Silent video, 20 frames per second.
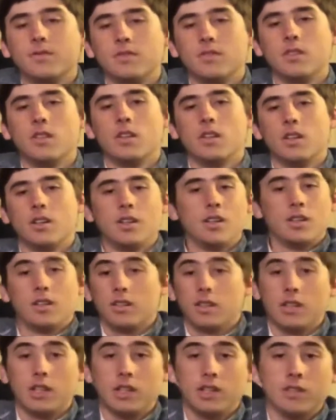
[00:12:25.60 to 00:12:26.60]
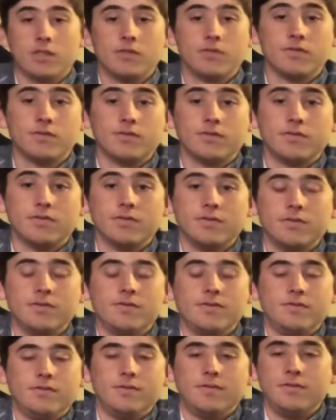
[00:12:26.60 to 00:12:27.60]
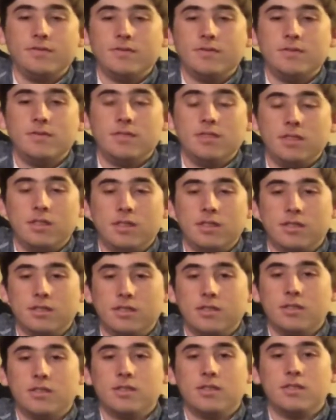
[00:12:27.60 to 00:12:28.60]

The person shown says nothing.